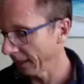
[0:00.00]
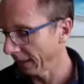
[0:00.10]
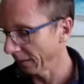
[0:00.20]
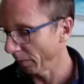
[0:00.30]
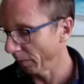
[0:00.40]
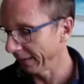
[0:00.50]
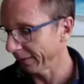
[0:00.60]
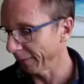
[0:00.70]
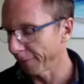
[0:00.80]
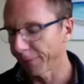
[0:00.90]
remains
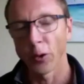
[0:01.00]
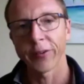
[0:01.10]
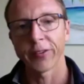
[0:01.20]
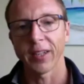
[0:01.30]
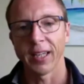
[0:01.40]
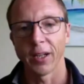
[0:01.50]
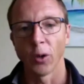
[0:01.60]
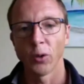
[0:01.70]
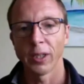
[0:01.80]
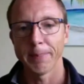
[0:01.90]
the first and
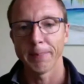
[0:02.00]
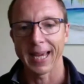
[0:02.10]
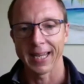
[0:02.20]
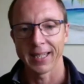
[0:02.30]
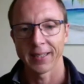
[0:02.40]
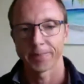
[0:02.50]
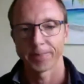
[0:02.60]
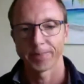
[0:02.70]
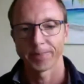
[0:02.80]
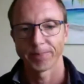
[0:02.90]
only man
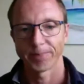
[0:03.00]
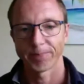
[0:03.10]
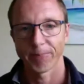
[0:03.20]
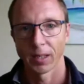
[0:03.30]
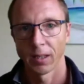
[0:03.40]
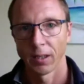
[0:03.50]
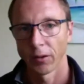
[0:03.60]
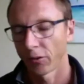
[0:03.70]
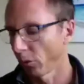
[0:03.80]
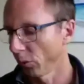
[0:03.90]

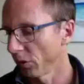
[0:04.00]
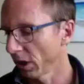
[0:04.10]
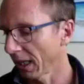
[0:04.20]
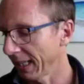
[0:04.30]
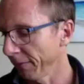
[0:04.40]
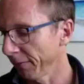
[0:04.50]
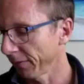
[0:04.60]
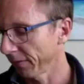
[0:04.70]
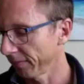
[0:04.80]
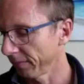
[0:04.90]
to dive
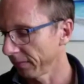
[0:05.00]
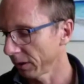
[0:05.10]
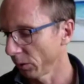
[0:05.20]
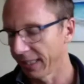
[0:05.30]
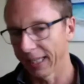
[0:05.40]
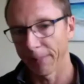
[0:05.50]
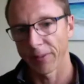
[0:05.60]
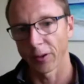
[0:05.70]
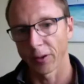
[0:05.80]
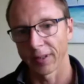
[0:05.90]
to a depth
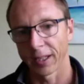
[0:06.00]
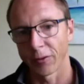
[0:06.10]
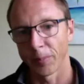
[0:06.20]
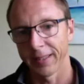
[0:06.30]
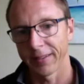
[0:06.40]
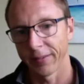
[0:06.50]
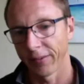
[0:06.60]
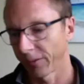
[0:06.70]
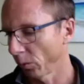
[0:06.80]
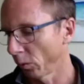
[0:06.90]
of 100
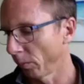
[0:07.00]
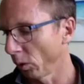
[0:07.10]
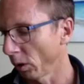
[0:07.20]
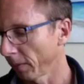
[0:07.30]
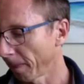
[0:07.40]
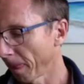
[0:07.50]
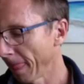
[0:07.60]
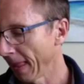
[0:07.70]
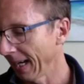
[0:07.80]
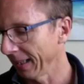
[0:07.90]
meters or more,
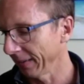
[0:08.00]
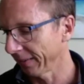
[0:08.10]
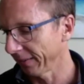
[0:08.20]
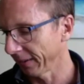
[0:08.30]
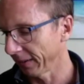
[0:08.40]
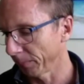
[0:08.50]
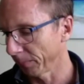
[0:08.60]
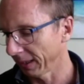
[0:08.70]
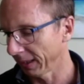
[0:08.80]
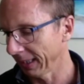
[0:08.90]
unassisted,
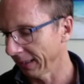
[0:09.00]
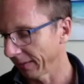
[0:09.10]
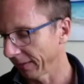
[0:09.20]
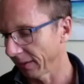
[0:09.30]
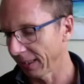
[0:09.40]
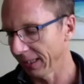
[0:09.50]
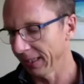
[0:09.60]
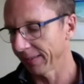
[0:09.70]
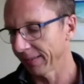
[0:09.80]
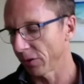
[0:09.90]
completely unassisted. He
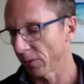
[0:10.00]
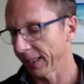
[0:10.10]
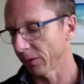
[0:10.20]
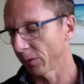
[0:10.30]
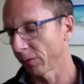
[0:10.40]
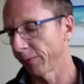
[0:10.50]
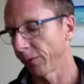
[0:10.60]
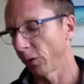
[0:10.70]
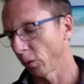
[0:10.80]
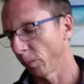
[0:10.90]
is the director of
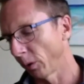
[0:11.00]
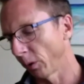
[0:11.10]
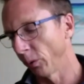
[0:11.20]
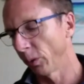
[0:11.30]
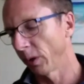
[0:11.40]
Vertical Blue,